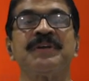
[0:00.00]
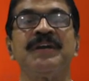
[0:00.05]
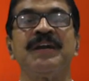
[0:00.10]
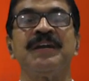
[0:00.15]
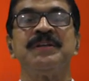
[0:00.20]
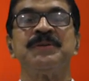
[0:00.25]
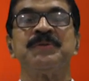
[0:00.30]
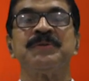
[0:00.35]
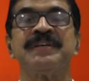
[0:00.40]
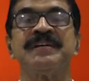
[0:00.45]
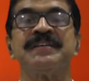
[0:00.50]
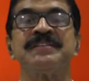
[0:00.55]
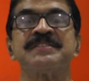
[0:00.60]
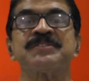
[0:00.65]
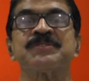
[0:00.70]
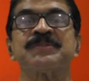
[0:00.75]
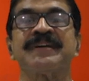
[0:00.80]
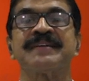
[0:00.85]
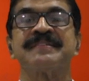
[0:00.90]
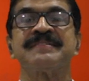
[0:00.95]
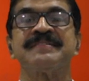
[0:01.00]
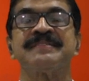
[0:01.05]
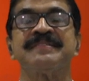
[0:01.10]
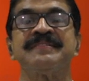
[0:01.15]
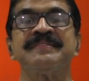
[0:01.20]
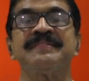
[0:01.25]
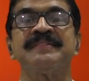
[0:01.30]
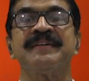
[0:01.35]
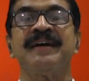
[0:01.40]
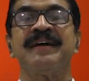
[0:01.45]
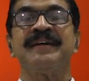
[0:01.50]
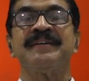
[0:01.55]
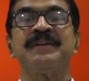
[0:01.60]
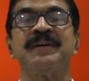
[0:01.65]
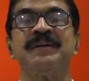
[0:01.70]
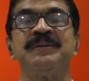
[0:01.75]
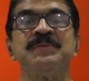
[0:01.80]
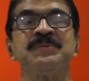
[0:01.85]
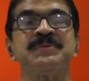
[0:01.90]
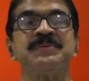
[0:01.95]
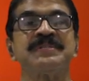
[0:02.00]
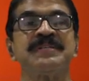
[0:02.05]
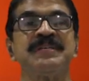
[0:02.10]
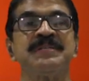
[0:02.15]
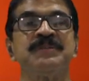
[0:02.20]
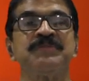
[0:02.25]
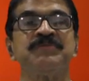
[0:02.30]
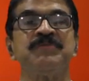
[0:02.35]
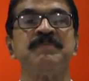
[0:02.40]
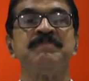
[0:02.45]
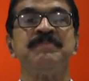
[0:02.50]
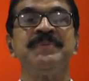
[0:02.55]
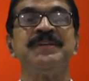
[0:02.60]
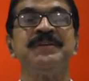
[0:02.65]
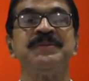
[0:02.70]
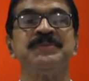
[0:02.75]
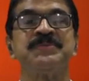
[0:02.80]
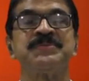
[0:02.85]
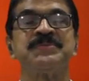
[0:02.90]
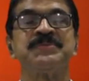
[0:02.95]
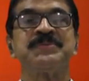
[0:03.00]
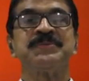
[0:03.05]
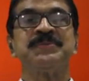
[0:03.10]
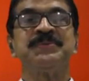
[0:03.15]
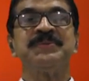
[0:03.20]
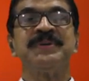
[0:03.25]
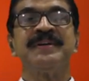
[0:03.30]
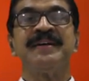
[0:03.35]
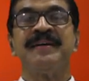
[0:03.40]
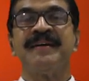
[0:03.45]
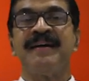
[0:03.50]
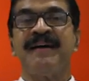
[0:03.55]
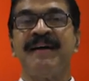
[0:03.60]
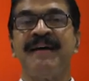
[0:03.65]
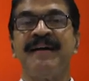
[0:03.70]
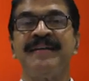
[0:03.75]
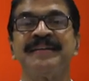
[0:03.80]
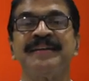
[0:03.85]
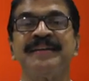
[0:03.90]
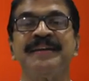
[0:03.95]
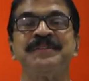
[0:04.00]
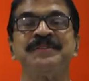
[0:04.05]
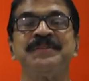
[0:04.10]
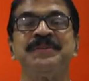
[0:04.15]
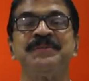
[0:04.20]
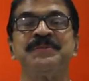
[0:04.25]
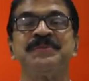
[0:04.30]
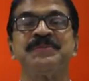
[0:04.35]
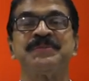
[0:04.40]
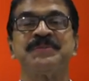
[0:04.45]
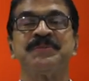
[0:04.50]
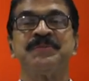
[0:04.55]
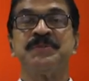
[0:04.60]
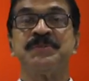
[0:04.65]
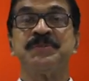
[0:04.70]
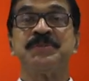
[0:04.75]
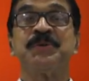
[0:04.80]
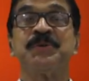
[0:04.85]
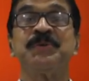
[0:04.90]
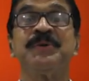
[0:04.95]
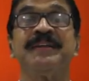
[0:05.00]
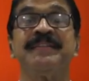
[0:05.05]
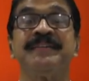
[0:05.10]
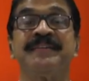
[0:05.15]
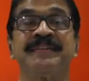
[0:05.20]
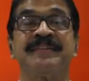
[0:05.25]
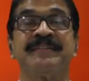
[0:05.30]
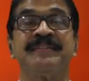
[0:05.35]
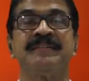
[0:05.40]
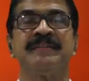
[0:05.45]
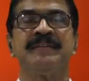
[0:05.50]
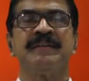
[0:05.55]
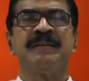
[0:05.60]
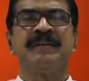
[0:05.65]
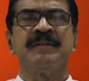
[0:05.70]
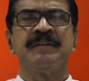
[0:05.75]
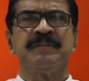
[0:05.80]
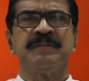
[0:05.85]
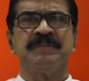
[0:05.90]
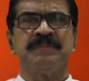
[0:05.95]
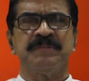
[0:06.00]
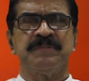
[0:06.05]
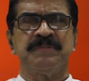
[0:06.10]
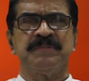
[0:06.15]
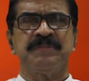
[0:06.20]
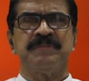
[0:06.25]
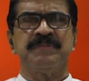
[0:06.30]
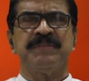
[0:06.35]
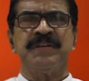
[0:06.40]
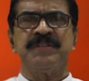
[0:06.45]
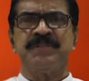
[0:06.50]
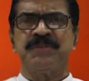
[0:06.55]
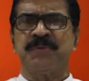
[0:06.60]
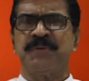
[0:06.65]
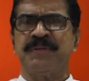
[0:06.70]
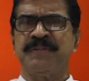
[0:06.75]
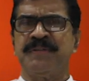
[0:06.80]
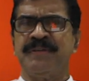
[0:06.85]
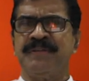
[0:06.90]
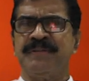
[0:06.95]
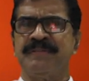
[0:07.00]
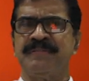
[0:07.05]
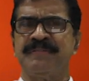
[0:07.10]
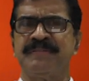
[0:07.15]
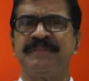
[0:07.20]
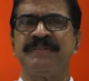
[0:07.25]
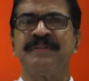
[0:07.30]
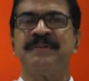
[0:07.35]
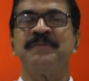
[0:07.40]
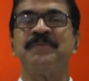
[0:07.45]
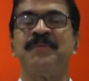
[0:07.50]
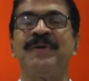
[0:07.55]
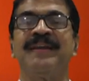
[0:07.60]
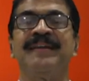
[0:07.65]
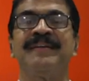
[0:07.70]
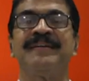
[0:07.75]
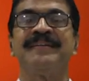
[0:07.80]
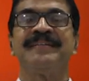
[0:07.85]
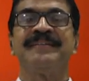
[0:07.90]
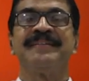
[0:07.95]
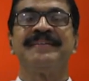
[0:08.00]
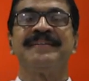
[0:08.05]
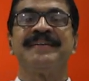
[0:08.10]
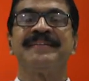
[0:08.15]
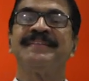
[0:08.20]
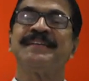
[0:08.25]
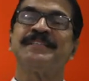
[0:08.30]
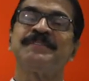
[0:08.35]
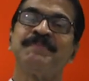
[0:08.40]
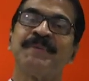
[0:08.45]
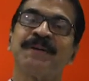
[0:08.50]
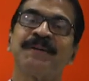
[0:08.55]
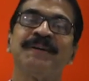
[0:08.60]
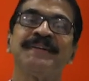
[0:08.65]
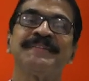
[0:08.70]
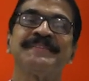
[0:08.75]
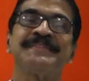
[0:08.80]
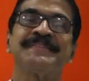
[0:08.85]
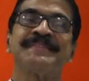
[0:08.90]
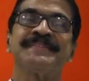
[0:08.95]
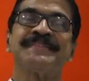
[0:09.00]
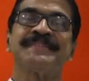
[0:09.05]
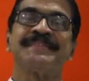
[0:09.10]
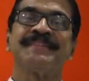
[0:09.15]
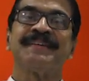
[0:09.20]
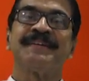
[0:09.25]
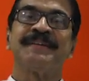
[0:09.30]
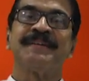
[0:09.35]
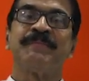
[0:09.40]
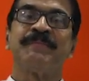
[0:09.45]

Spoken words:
shall look into the structure and usage of be used to and get used to together. Why together? Well, that's because